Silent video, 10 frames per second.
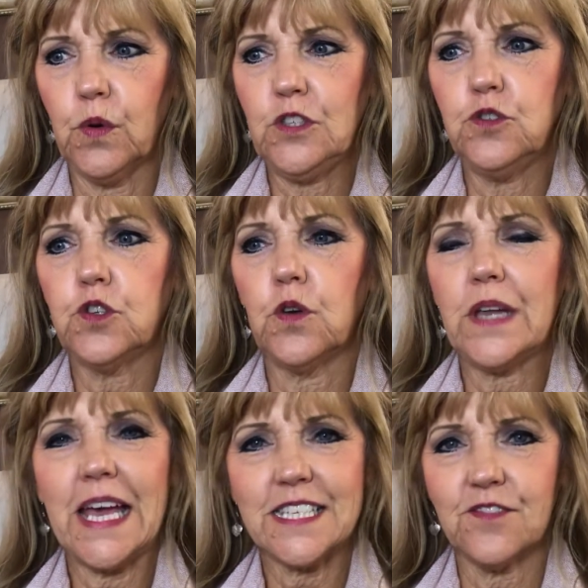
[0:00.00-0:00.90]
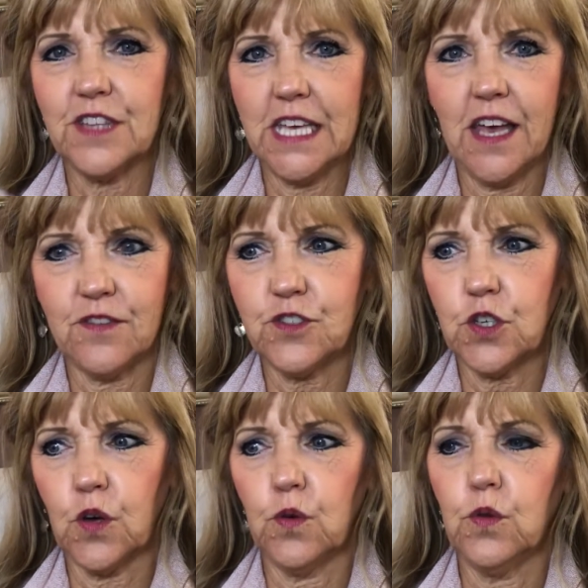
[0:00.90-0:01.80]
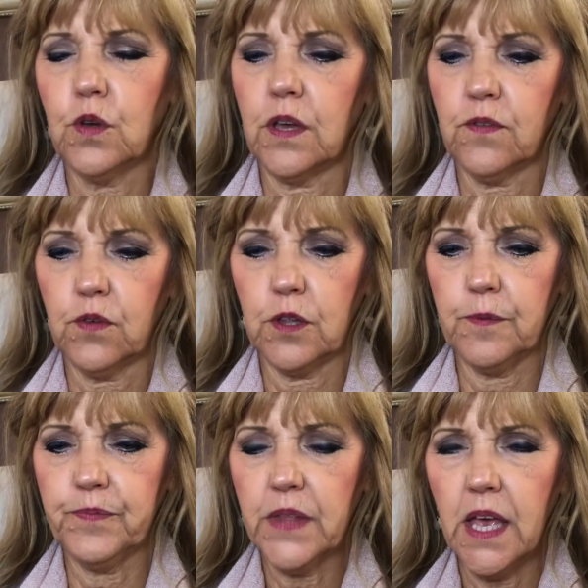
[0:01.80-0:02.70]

and you don't actively have to go looking for them.